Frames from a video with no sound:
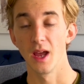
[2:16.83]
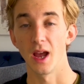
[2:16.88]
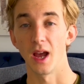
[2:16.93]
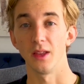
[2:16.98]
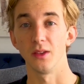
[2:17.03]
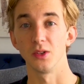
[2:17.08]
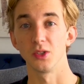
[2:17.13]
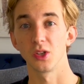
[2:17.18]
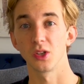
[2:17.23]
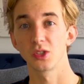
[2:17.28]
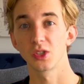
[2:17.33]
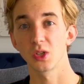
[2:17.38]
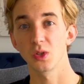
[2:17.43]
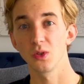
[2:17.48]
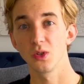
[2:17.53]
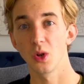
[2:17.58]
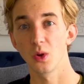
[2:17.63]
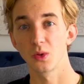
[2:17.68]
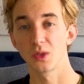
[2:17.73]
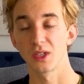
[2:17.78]
And there's also
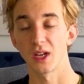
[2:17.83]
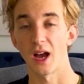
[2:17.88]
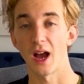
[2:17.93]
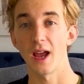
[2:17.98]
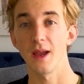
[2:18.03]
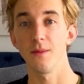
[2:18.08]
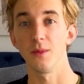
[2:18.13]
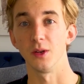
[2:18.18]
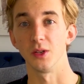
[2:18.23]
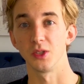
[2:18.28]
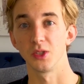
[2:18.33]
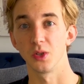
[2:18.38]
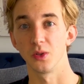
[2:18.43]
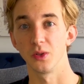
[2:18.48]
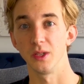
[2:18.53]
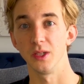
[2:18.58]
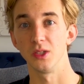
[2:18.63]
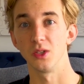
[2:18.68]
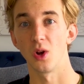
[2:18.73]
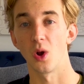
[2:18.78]
no timer, so
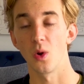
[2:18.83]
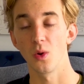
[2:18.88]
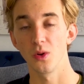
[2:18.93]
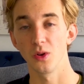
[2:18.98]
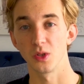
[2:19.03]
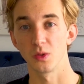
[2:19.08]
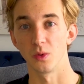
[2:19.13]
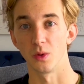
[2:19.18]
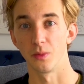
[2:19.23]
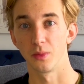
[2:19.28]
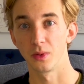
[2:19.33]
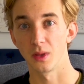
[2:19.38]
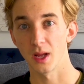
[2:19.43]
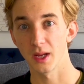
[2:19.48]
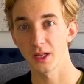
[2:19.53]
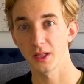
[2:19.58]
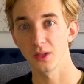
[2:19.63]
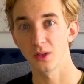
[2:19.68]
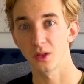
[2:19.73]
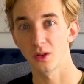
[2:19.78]
these owners will plug
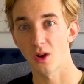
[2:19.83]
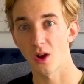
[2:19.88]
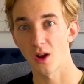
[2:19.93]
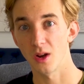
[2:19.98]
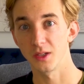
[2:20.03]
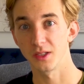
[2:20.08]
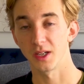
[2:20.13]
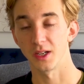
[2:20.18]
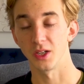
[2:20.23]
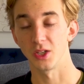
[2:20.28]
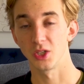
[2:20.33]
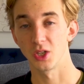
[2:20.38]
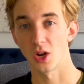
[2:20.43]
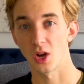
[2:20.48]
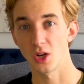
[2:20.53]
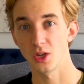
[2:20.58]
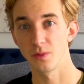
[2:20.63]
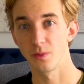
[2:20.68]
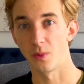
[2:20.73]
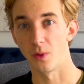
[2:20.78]
in their cars at a
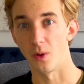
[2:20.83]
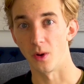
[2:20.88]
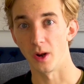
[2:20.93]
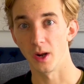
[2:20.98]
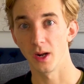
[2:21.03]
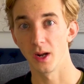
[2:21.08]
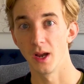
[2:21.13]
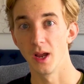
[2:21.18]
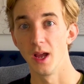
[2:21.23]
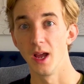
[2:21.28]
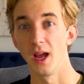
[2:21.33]
charge port